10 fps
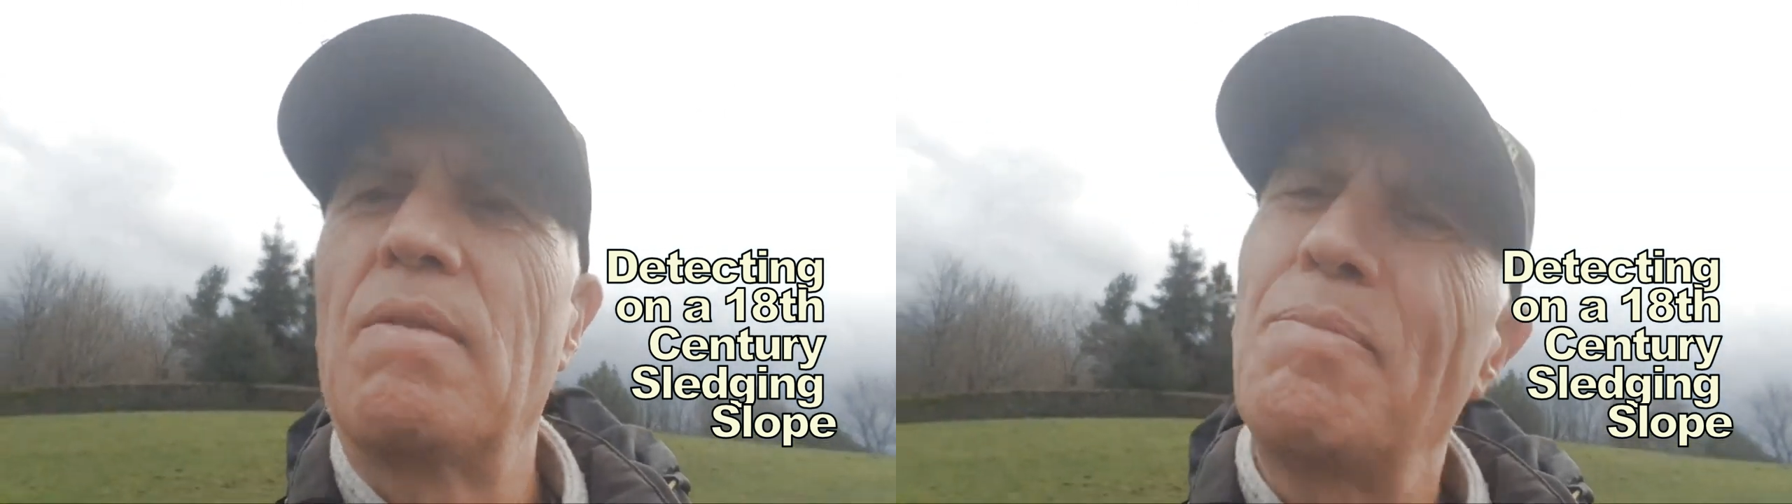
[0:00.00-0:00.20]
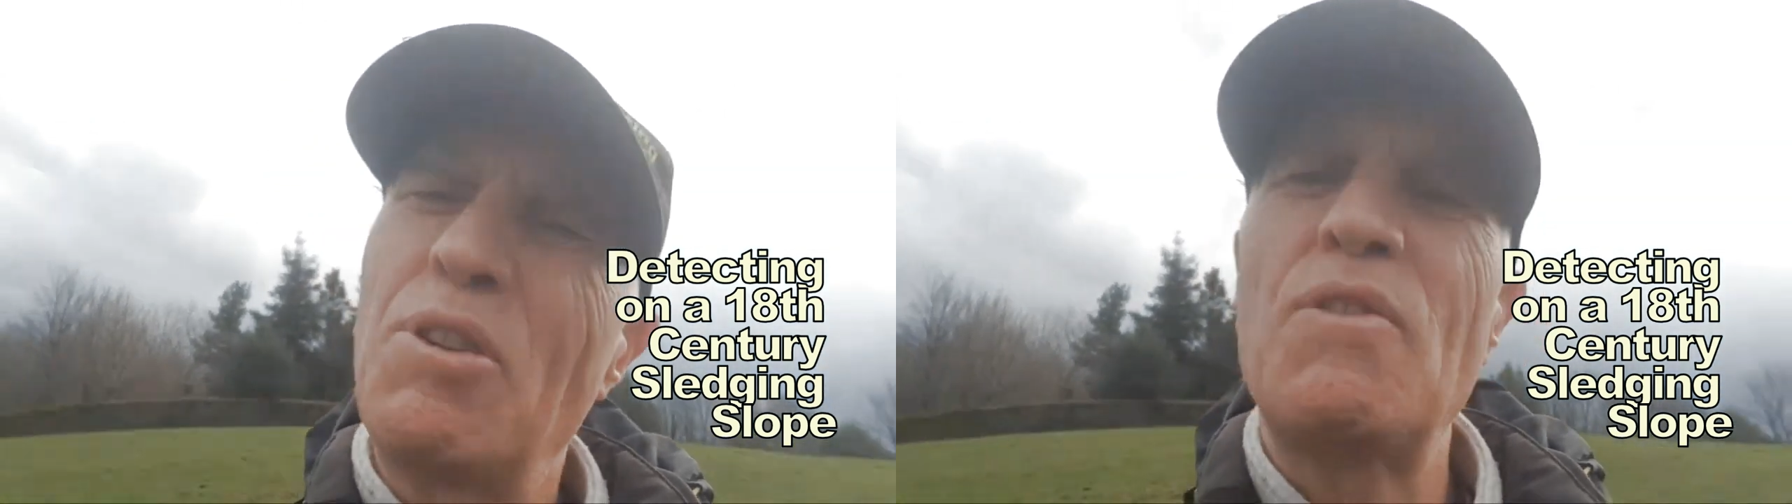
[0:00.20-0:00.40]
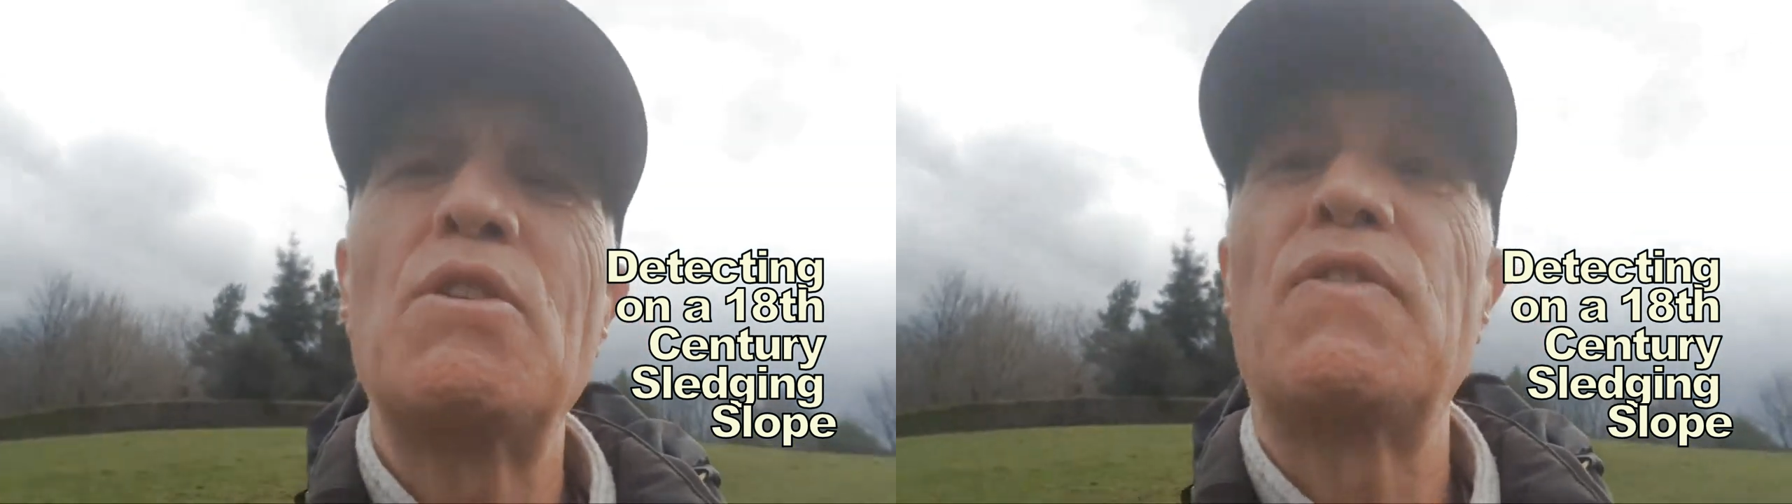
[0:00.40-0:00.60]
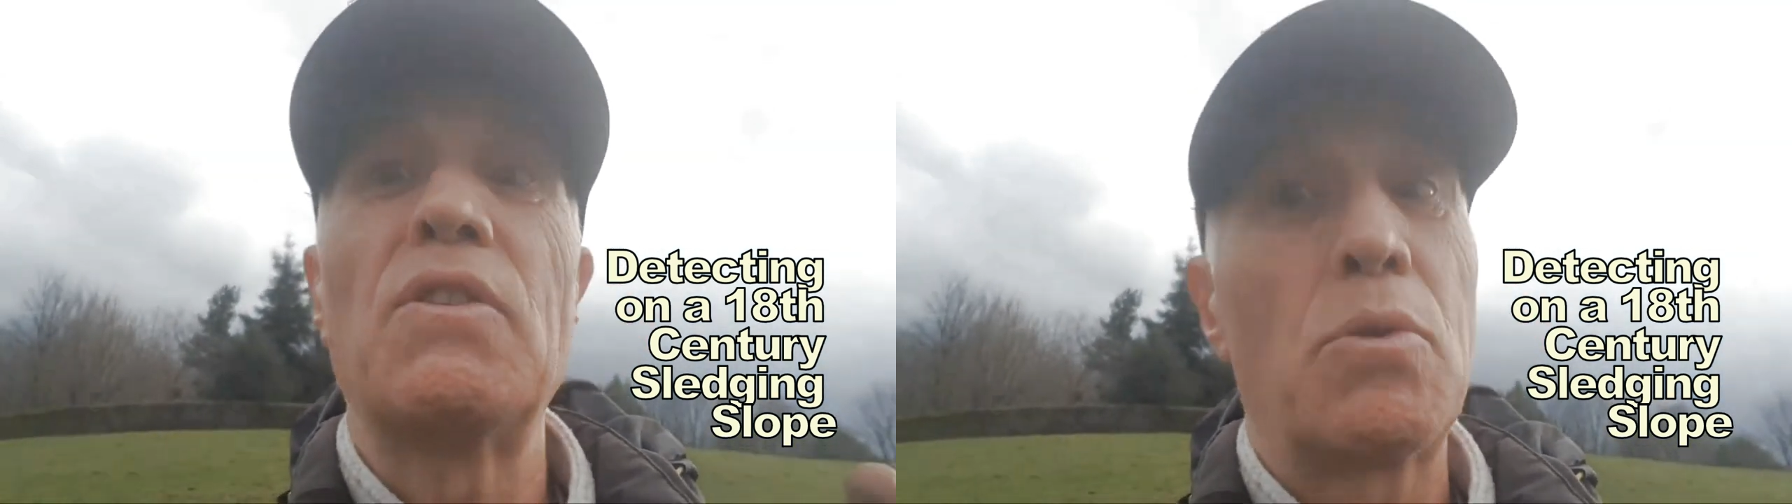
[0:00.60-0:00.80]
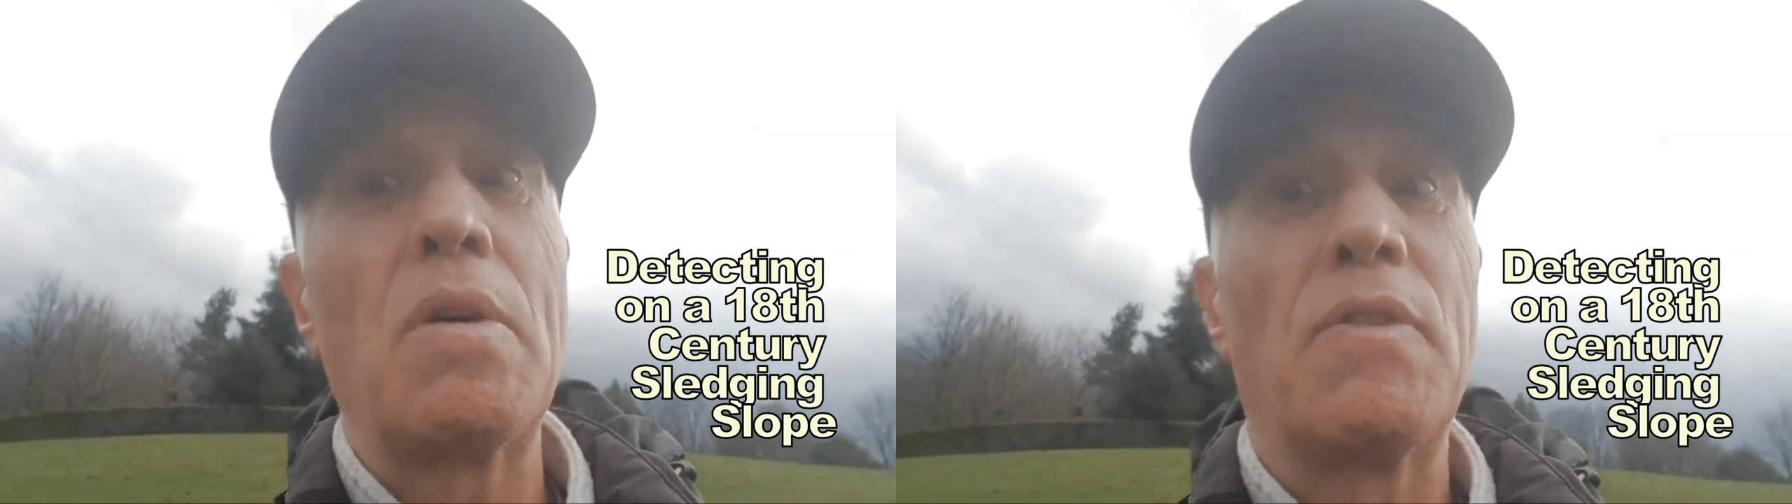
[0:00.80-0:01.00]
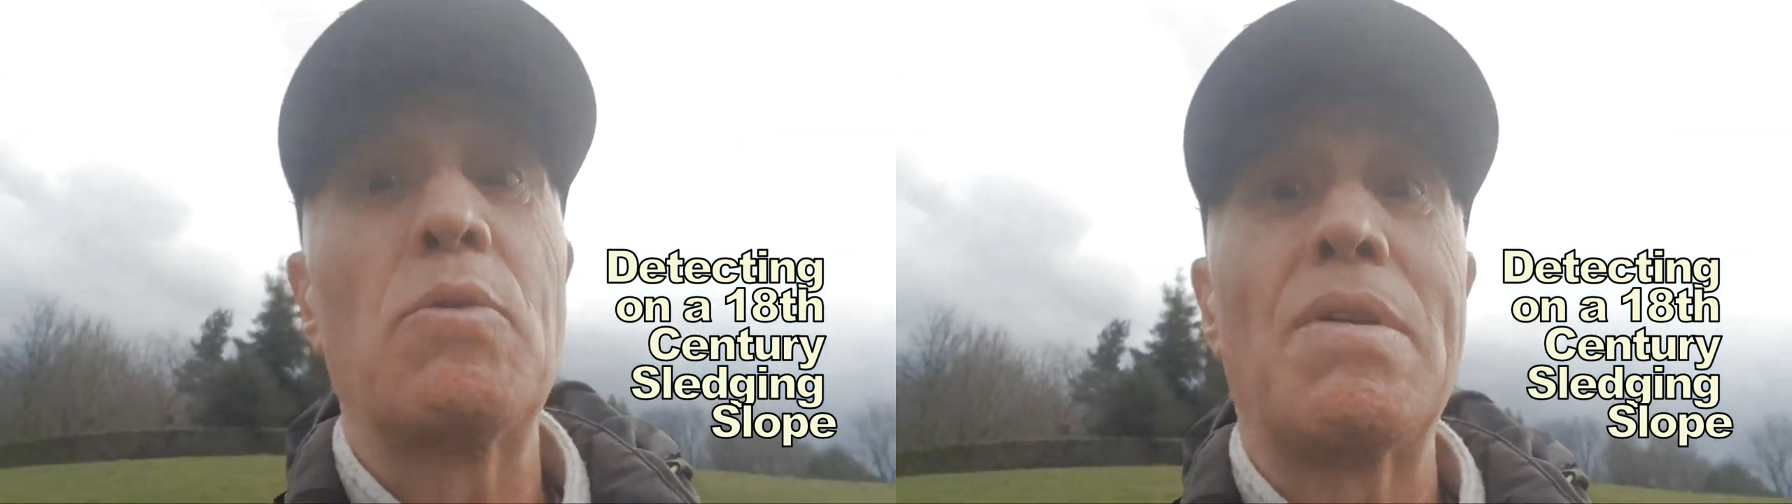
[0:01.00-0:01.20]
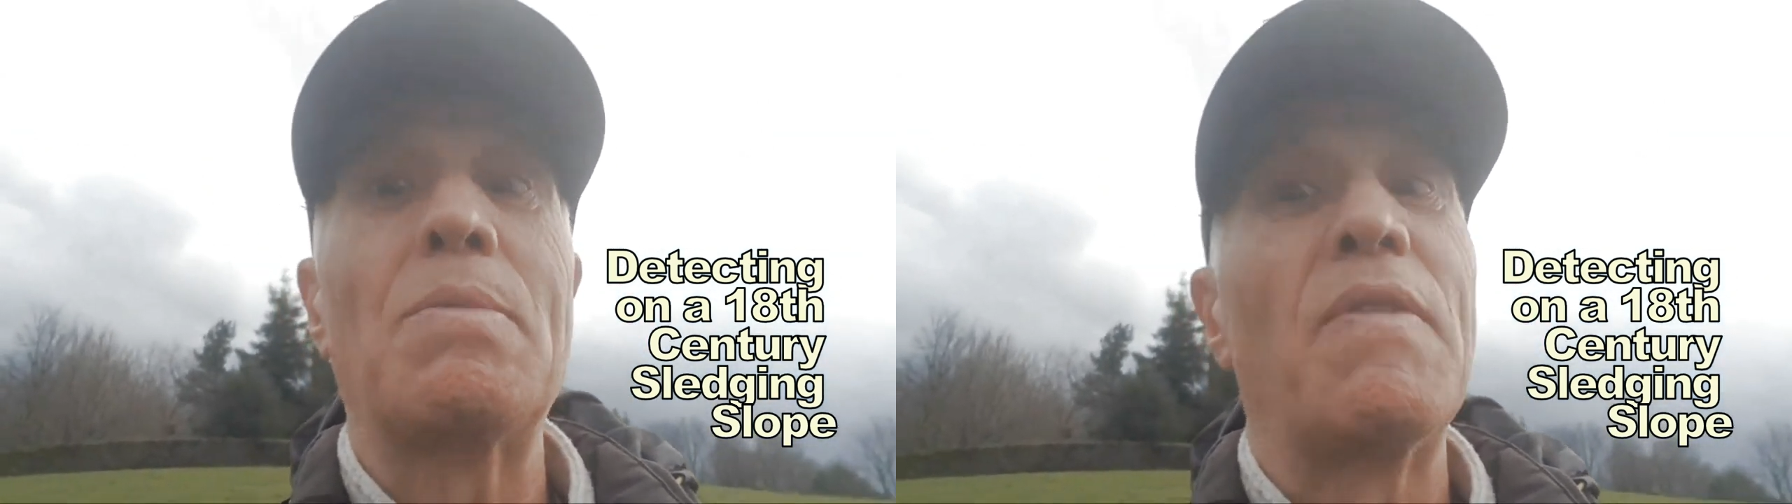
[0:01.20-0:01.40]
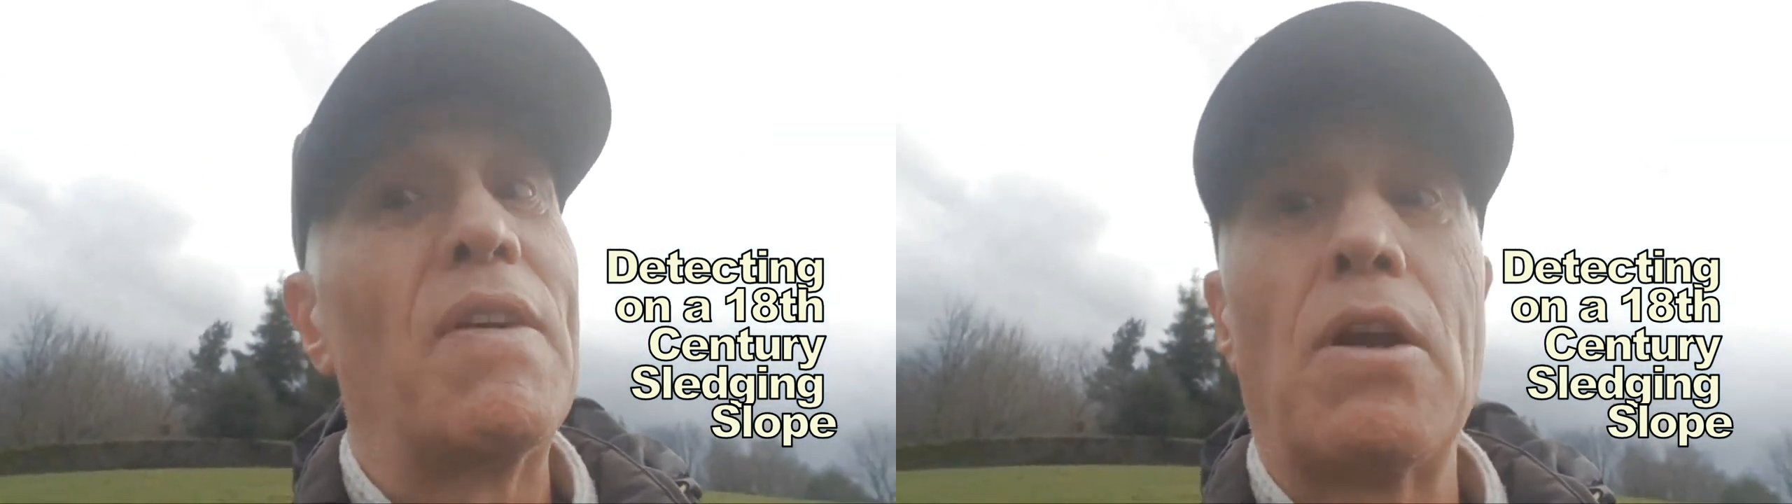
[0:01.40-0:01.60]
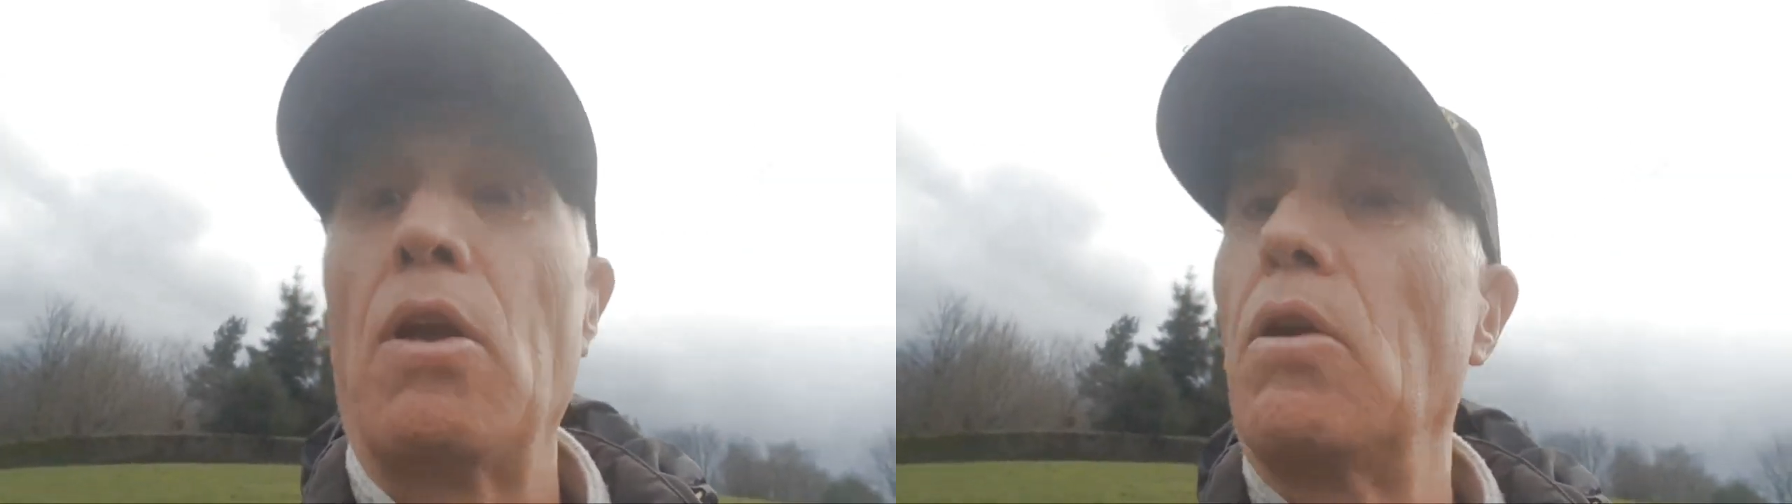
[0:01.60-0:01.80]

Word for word: We've been on these fields quite a few times to find a